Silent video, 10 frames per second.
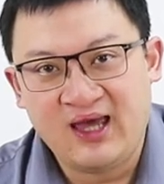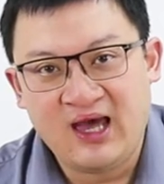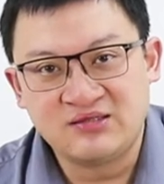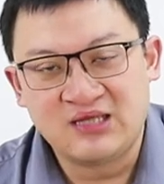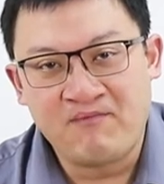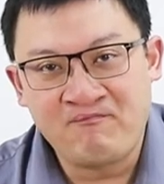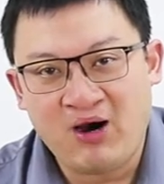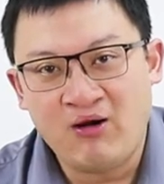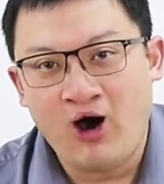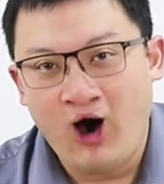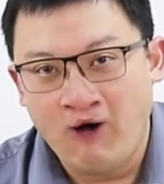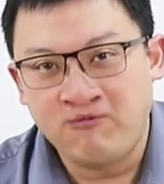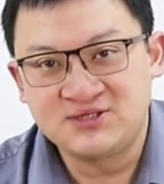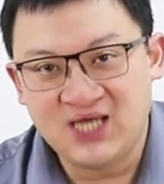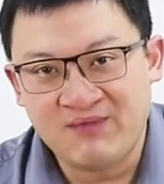and the power
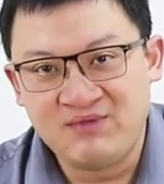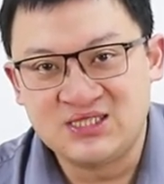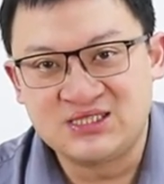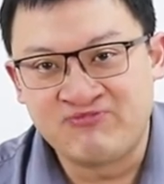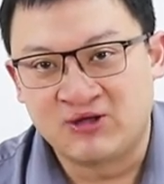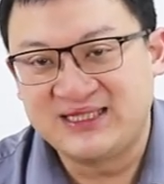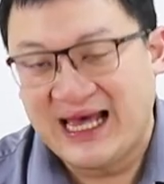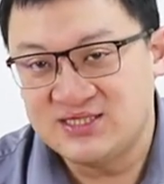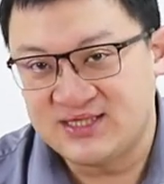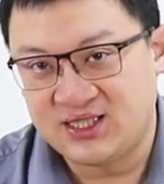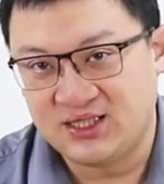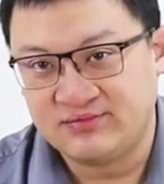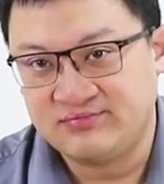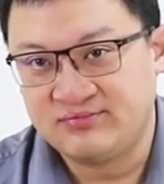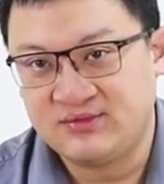off time is for 10
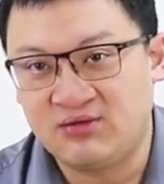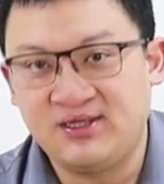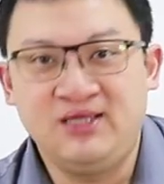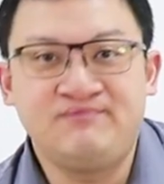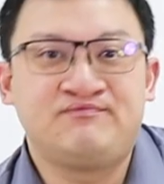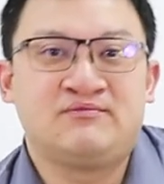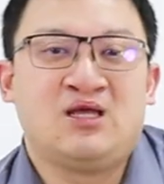seconds. Okay?